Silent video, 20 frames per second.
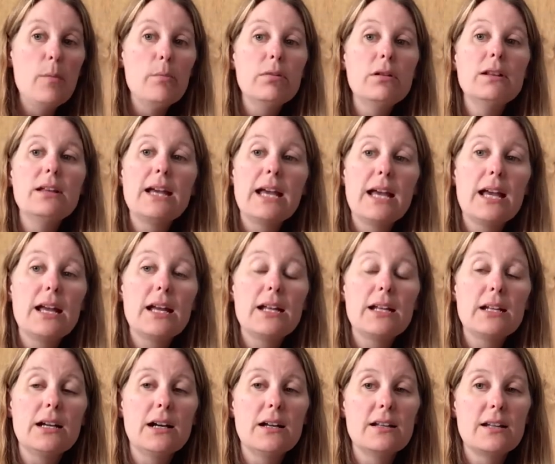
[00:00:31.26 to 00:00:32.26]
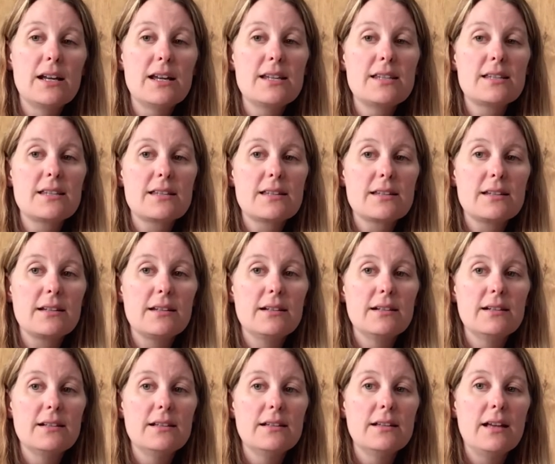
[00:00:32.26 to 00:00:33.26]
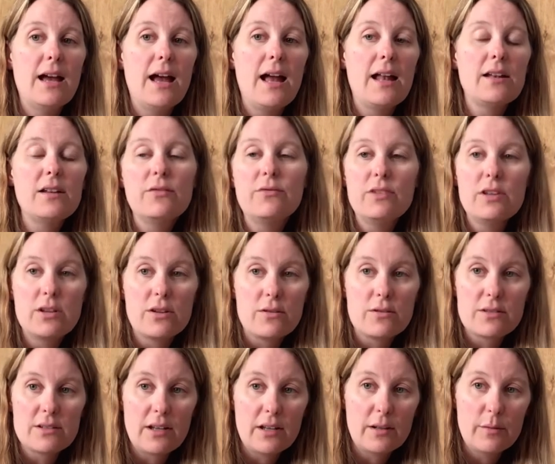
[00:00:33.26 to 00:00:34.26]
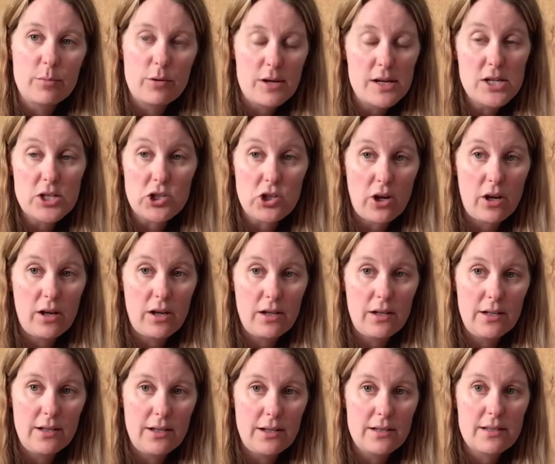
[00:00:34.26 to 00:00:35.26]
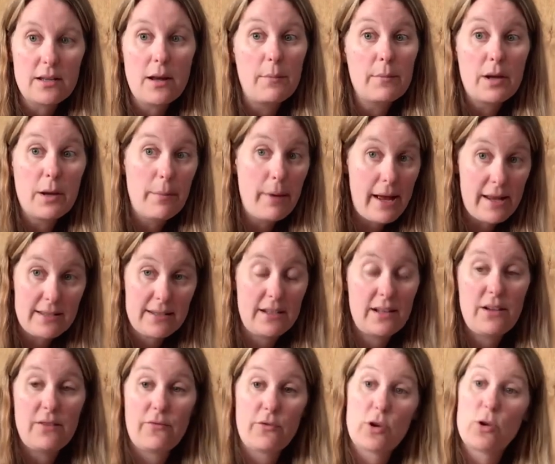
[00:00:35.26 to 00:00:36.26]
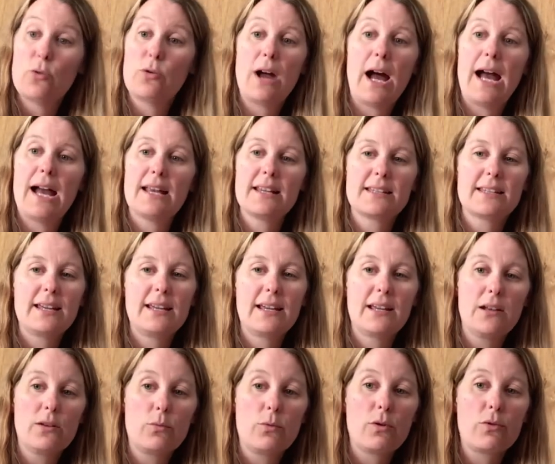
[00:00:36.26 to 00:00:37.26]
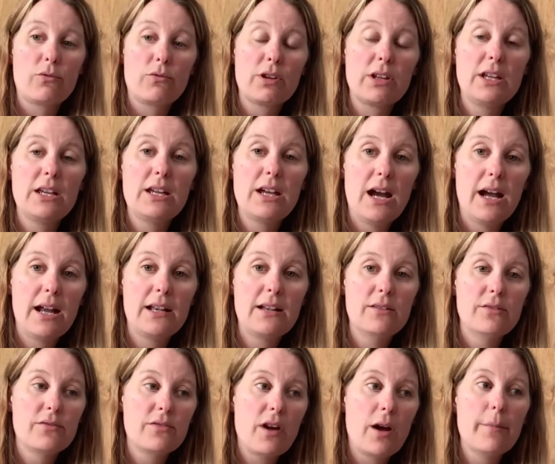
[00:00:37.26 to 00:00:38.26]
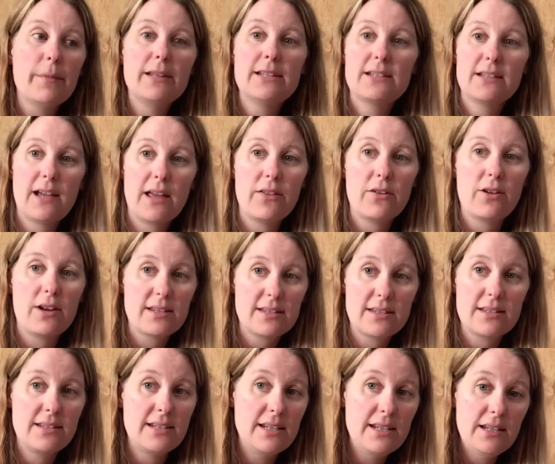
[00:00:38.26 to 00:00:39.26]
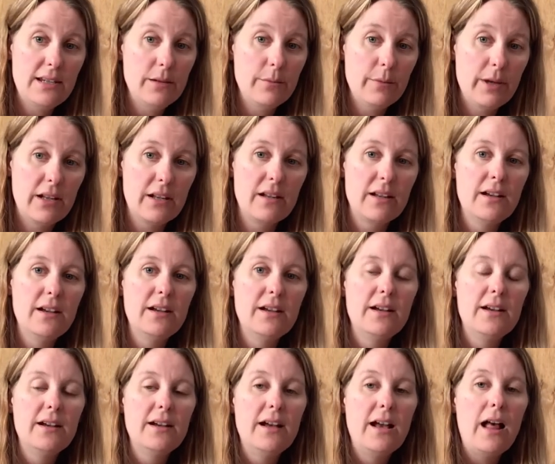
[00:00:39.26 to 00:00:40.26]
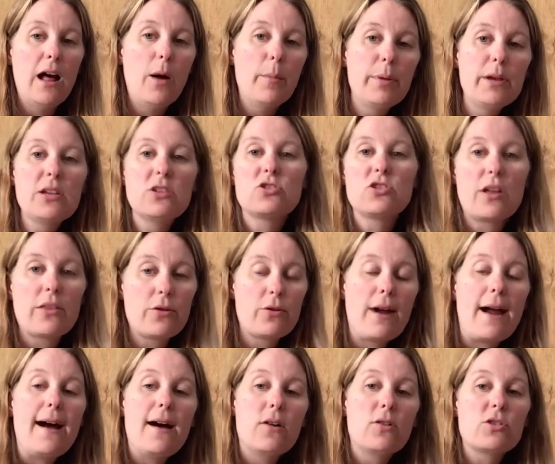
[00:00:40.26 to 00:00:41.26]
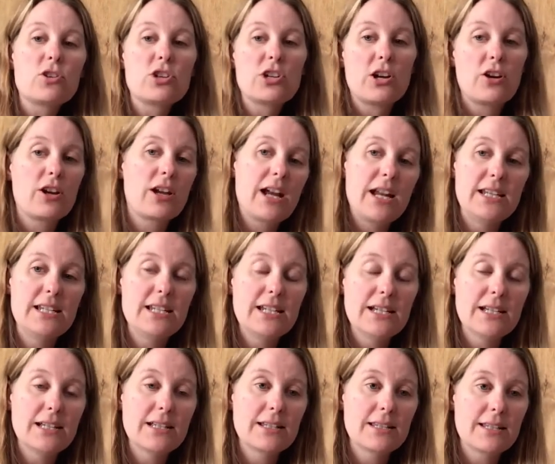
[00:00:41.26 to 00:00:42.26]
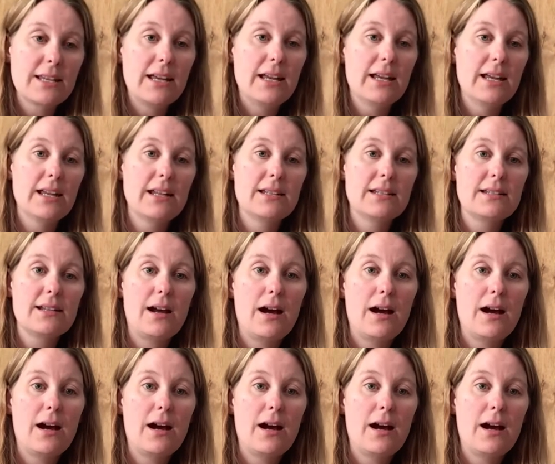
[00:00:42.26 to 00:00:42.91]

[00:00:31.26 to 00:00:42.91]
plan a nice end of year celebration in some capacity for you guys, and we're really kind of coming together as a team and helping each other out and sharing ideas. And